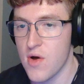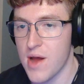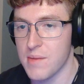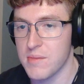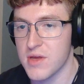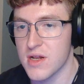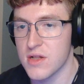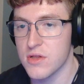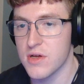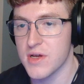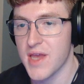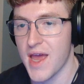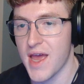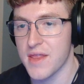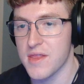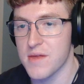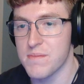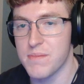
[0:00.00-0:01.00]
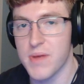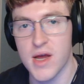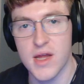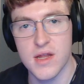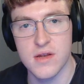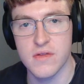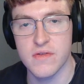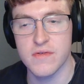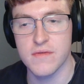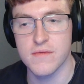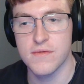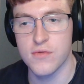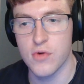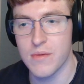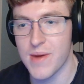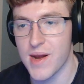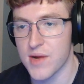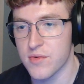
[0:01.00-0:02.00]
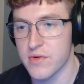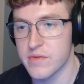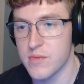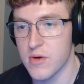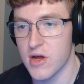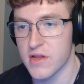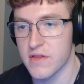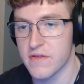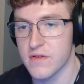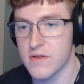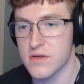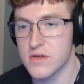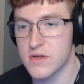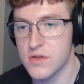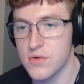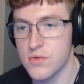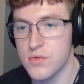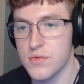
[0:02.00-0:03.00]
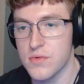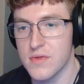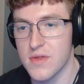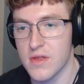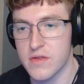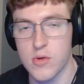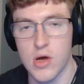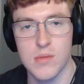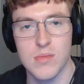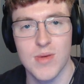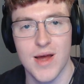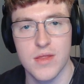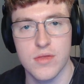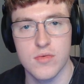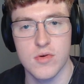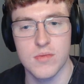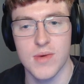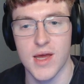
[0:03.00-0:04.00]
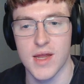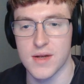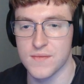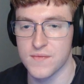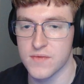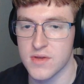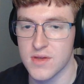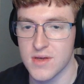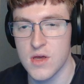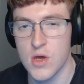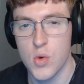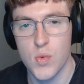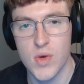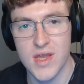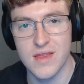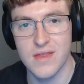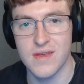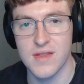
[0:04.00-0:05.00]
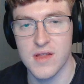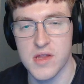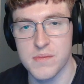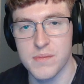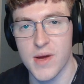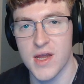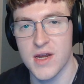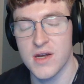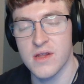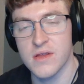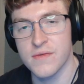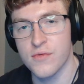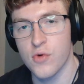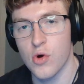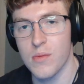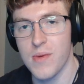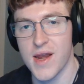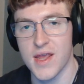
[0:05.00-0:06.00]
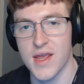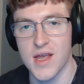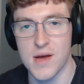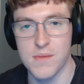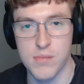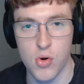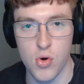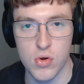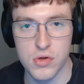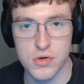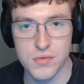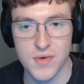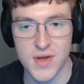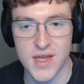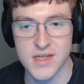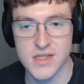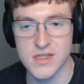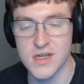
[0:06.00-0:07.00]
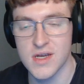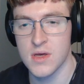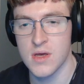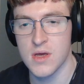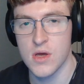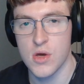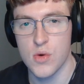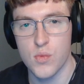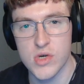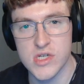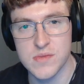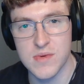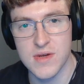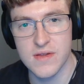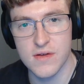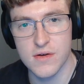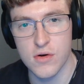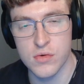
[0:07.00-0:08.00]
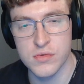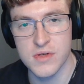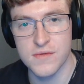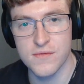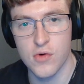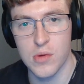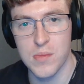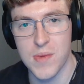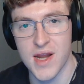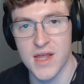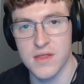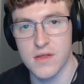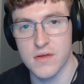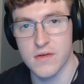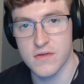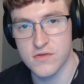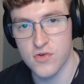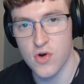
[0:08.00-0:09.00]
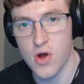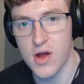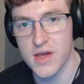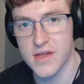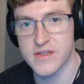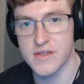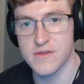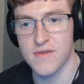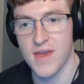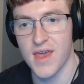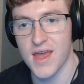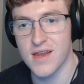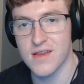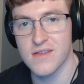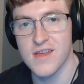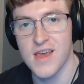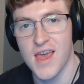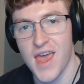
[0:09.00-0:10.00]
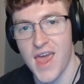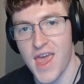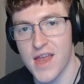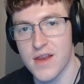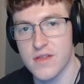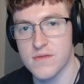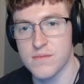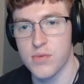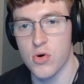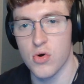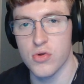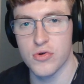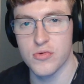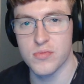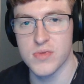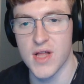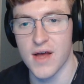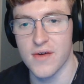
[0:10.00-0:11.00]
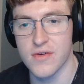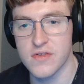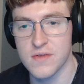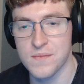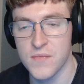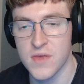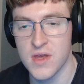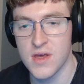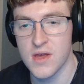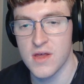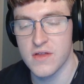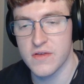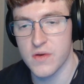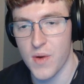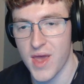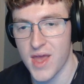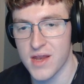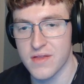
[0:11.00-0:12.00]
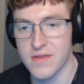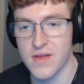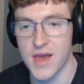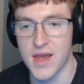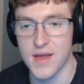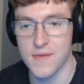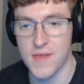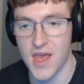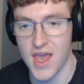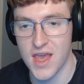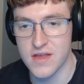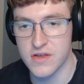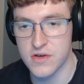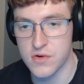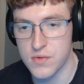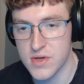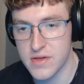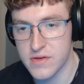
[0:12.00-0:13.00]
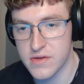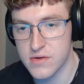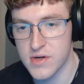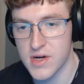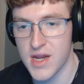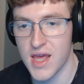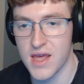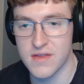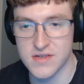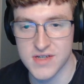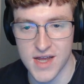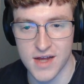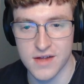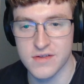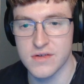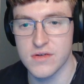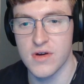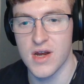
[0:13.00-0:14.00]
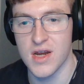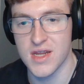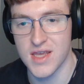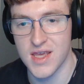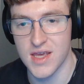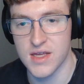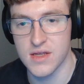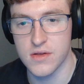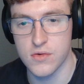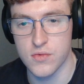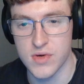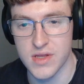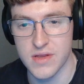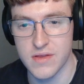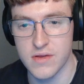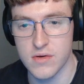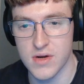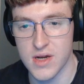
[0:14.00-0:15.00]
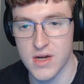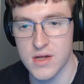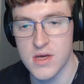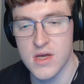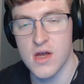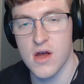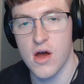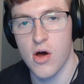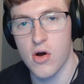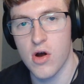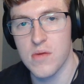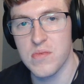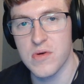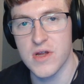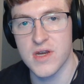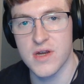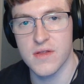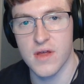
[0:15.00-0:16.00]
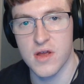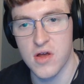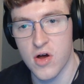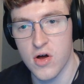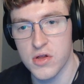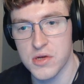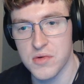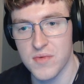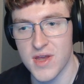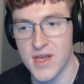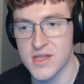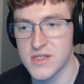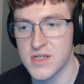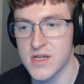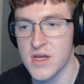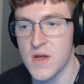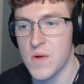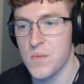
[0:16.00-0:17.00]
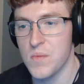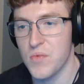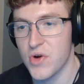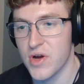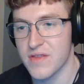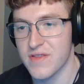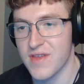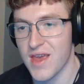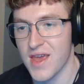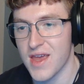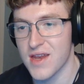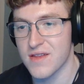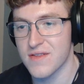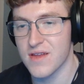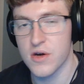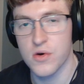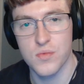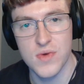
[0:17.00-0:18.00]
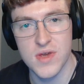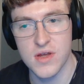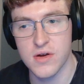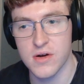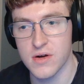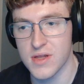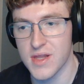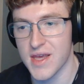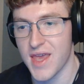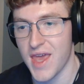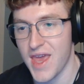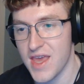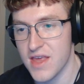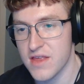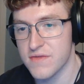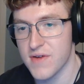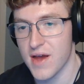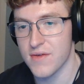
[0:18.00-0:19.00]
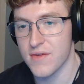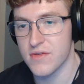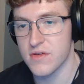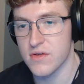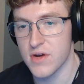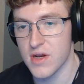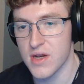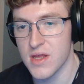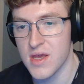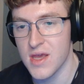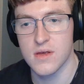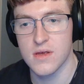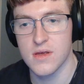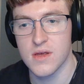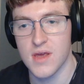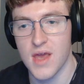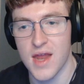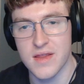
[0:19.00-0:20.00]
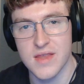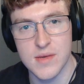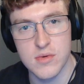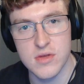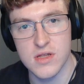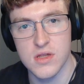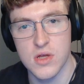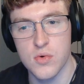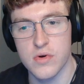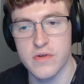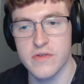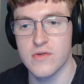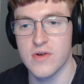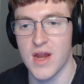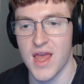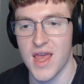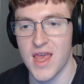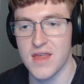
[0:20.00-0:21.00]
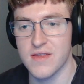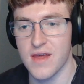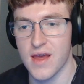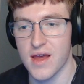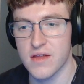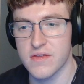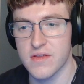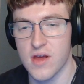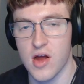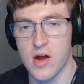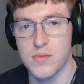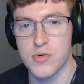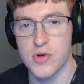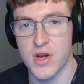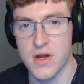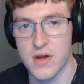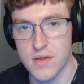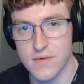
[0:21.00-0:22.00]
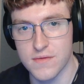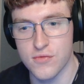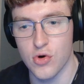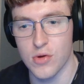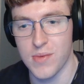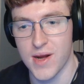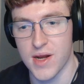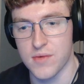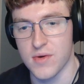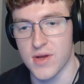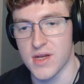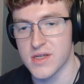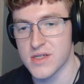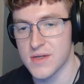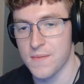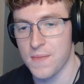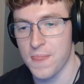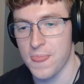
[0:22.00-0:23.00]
I'm going to look at the button's 4-betting response to the small blind 3-bet. We can see that the button is 4-betting a polar range, which means they're only 4-betting the strongest of hands and some polar bluffs. So hands like ace queen suited, ace jack suited, and king queen suited are all put into the calling range, whereas hands that are weaker like ace 5 suited and some of the lower suited ace x are put into the 4-betting range.